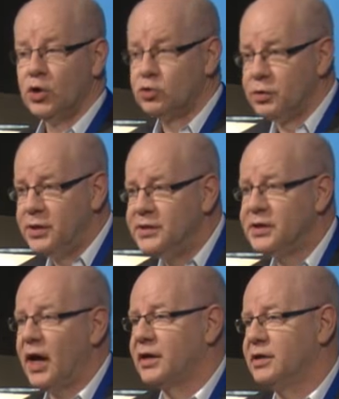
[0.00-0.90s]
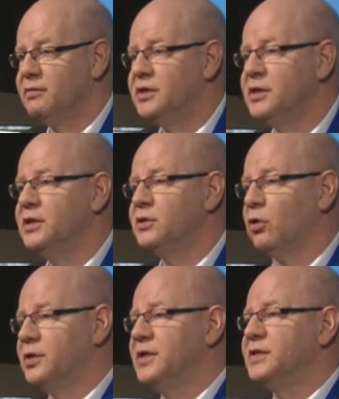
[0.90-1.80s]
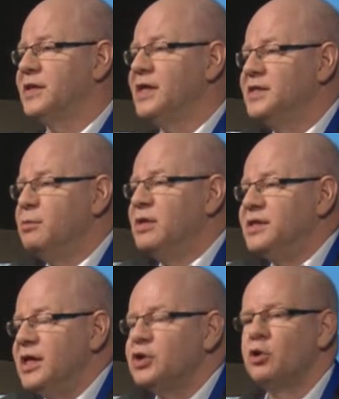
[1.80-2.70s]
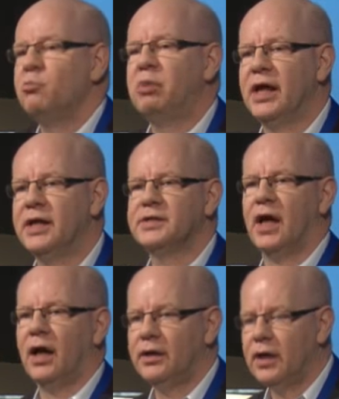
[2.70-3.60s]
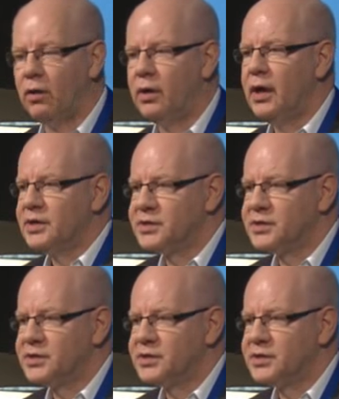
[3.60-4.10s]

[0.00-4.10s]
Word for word: So these activities or these sensibilization plans are now